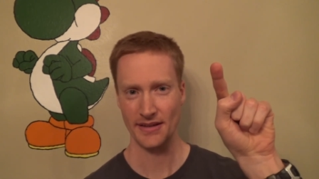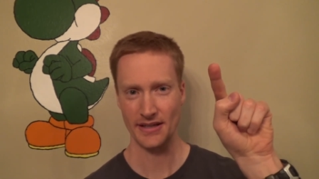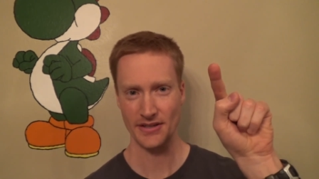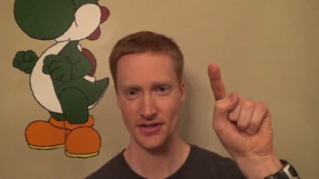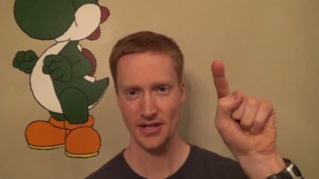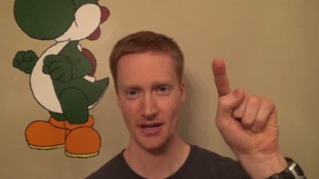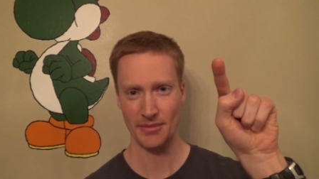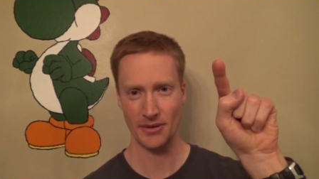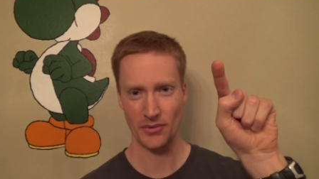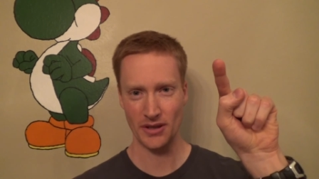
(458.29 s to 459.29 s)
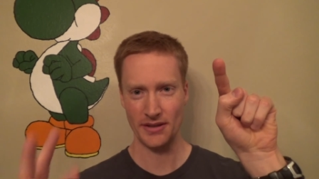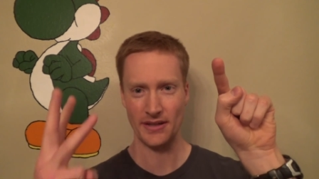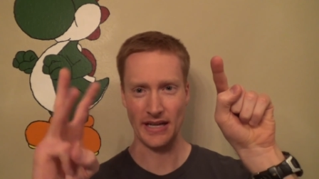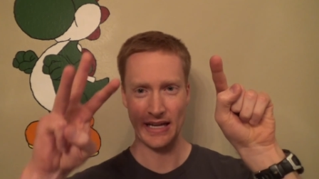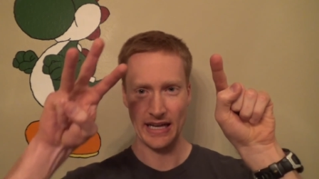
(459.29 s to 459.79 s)
that is your dominant one,
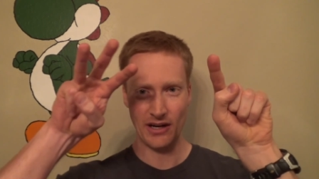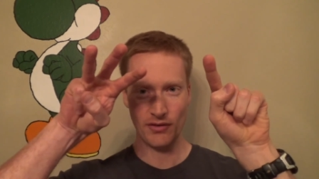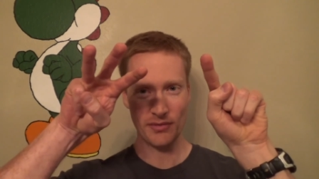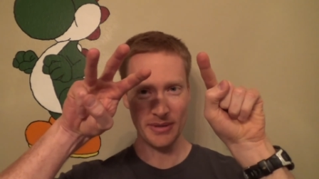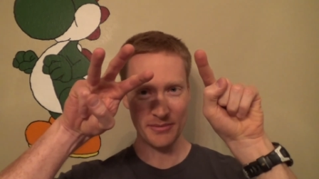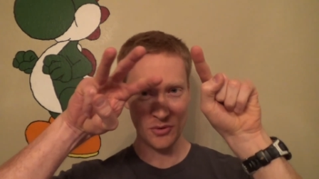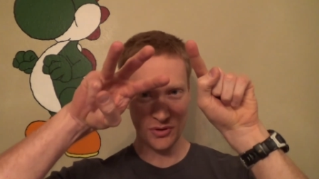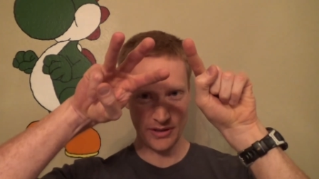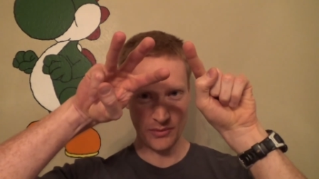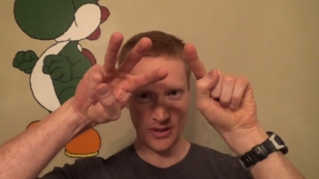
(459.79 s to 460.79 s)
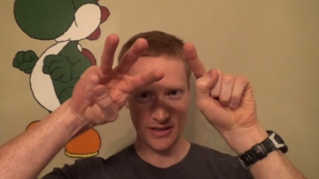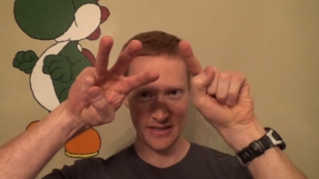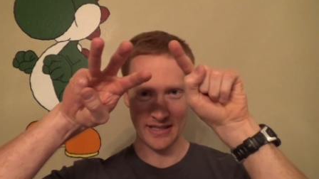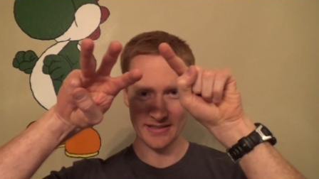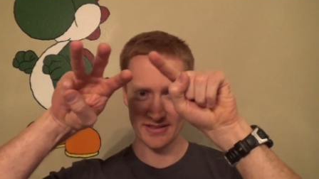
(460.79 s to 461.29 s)
and however many more you want
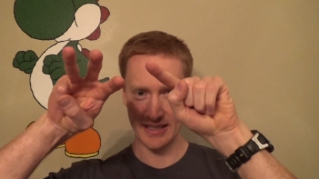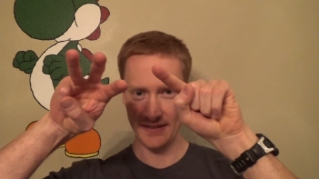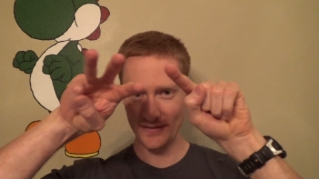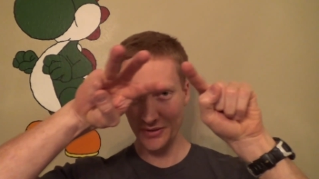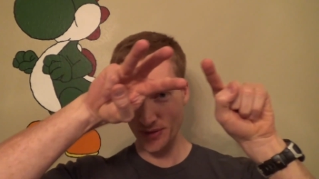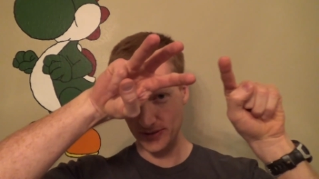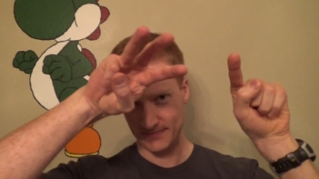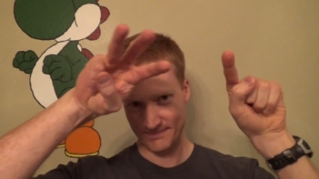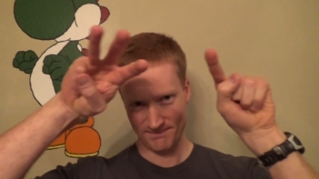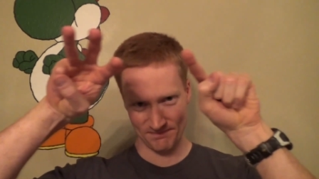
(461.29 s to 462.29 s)
kind of slave to it.